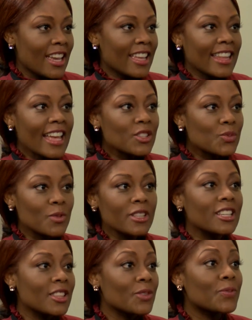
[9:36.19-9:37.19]
And that's
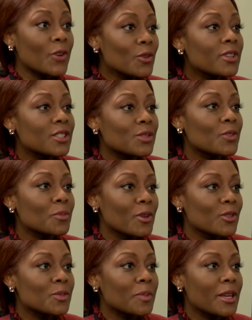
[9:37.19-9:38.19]
really the focus for
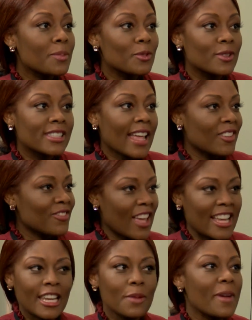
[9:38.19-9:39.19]
most people is I've got
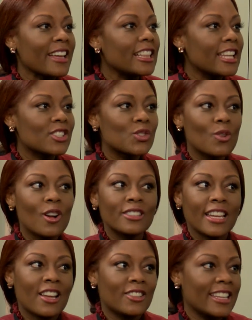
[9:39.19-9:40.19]
to get my cholesterol
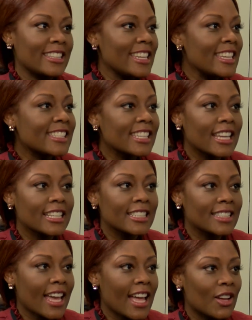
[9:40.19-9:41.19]
yeah. down. I need to get it
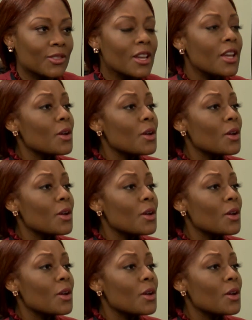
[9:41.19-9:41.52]
down.